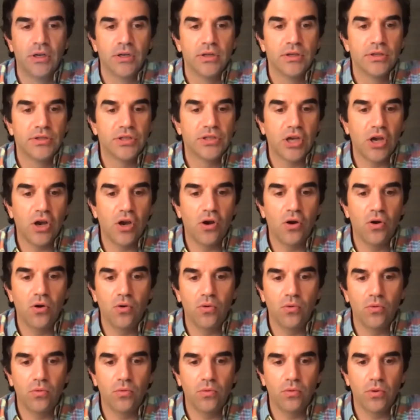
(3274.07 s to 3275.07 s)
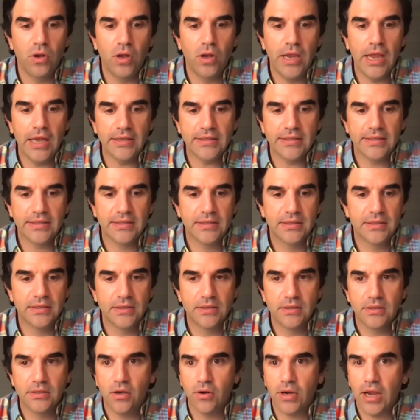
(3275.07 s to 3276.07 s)
So
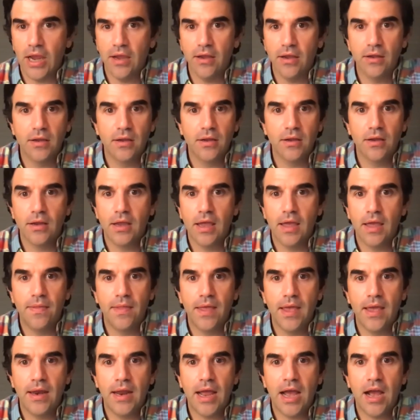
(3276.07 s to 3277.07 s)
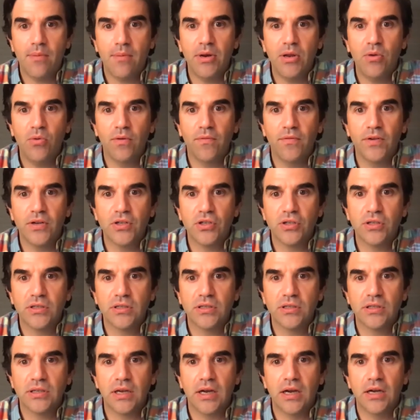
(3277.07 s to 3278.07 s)
yes, okay. And then how many
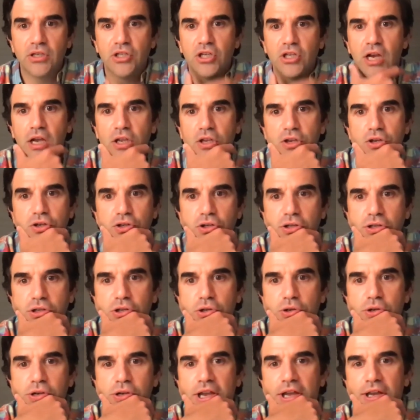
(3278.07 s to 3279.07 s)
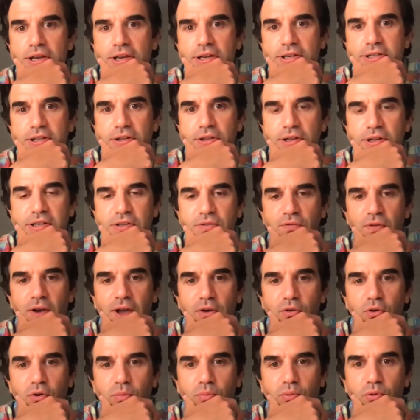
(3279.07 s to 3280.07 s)
revisions a shot usually do you get until it gets
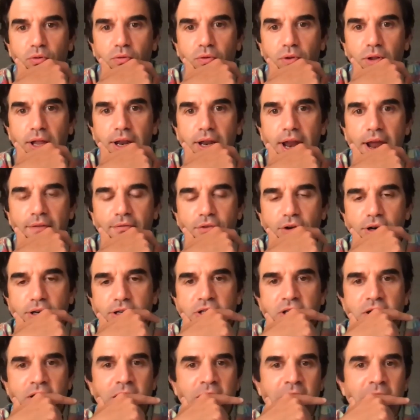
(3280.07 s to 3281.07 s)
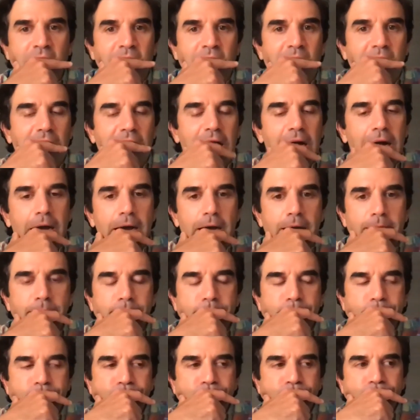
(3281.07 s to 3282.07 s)
final approval on average?
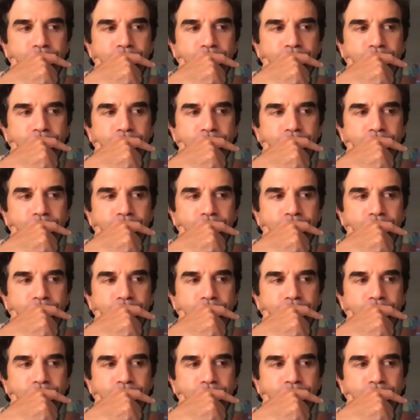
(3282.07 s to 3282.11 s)
Um,